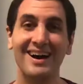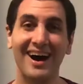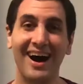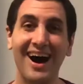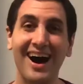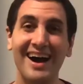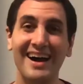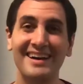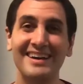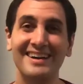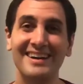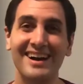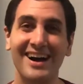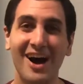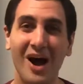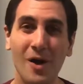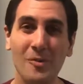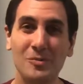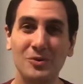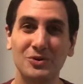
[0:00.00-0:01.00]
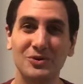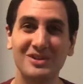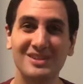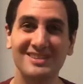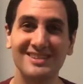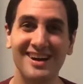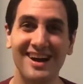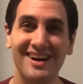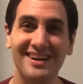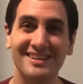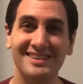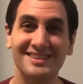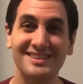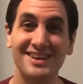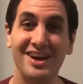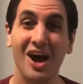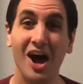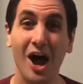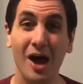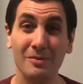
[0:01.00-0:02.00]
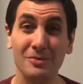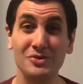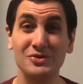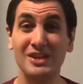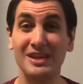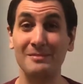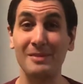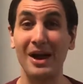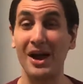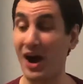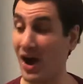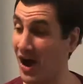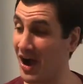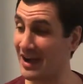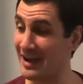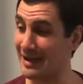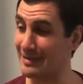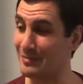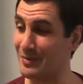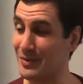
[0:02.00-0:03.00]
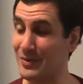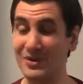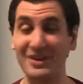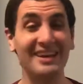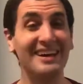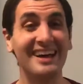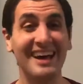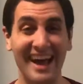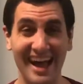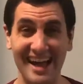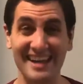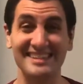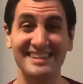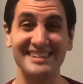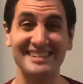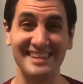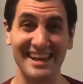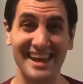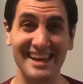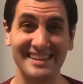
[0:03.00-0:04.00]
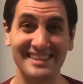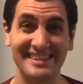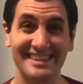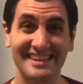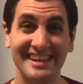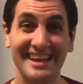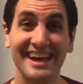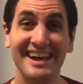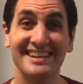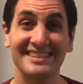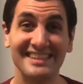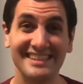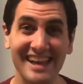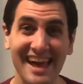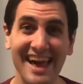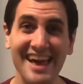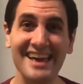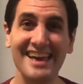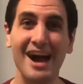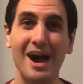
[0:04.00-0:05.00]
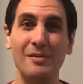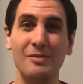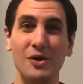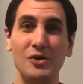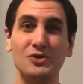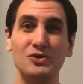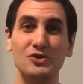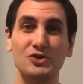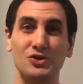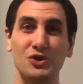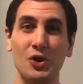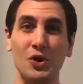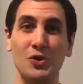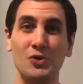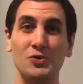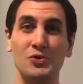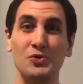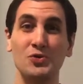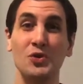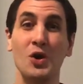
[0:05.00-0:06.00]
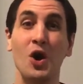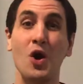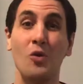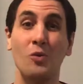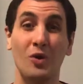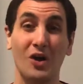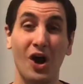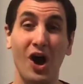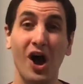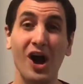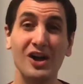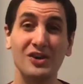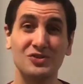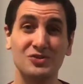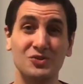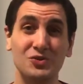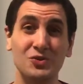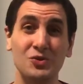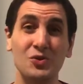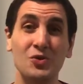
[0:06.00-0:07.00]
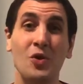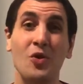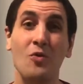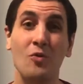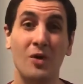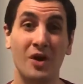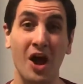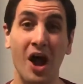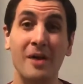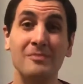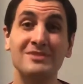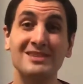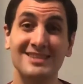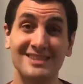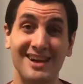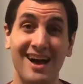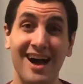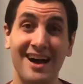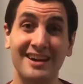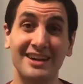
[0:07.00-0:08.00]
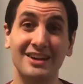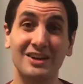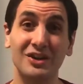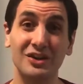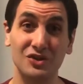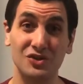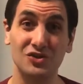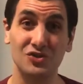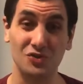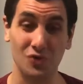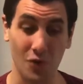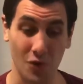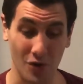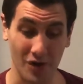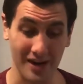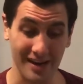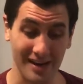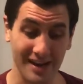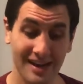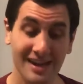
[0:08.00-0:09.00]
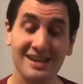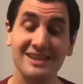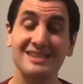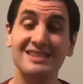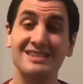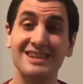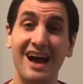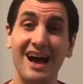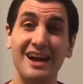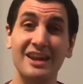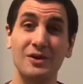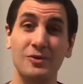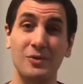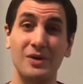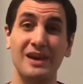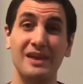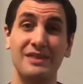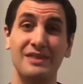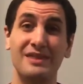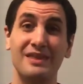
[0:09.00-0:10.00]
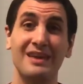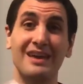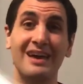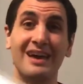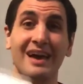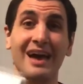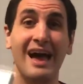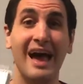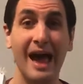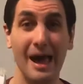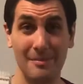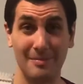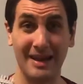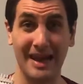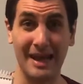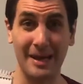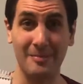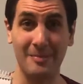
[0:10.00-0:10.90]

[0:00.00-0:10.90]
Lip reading: Hi, I'm Kostakis. I'm using my ironing board as a desk. Today I'm going to show you what I do when I'm starting a story, starting with a blank